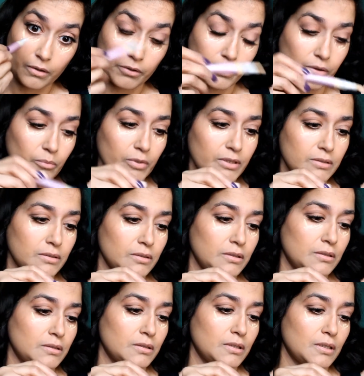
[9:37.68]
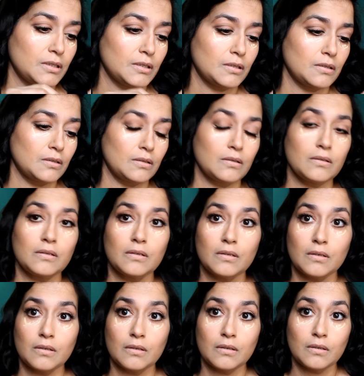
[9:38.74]
You hear my son is singing.
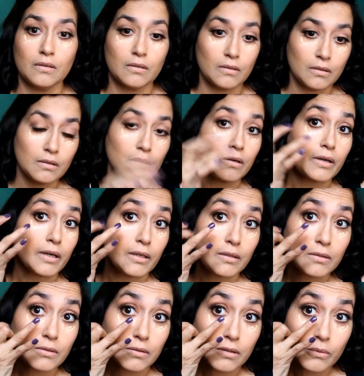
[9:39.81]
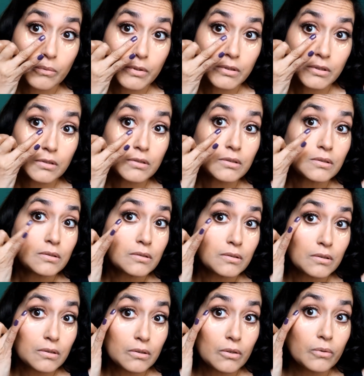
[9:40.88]
Okay, so then we just
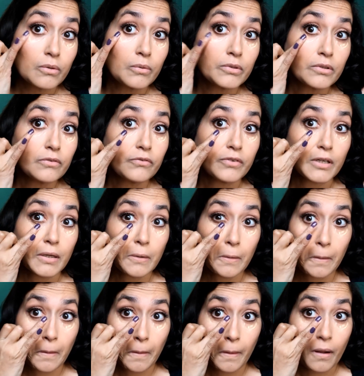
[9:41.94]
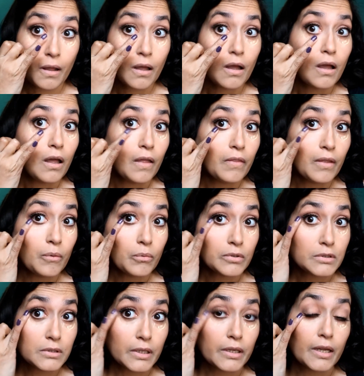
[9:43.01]
go with the finger and then
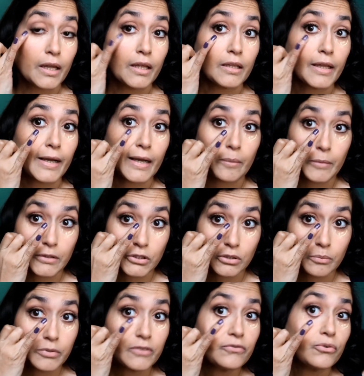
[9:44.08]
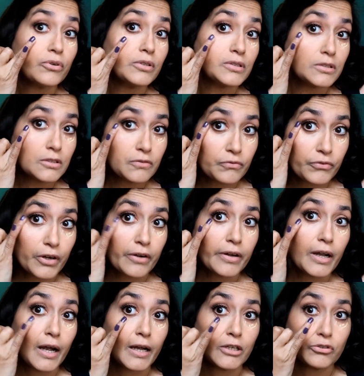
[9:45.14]
we'll set it. And like I mentioned before, this is
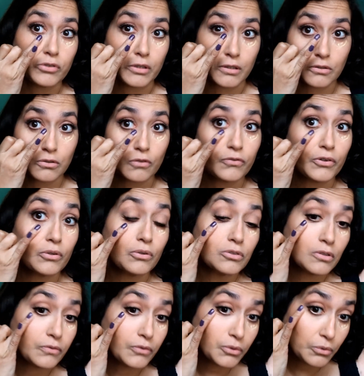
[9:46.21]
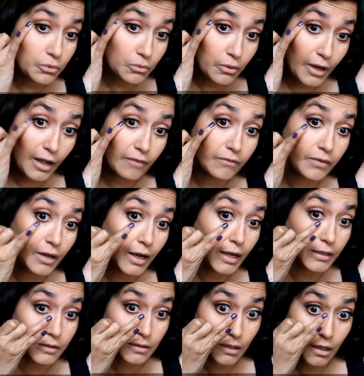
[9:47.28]
very hydrating. So for those of you who have
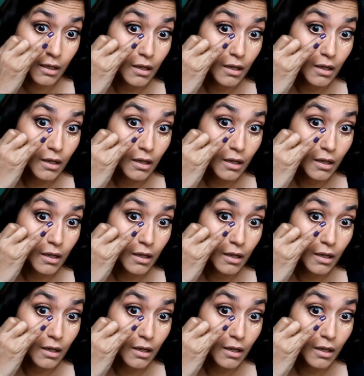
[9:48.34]
not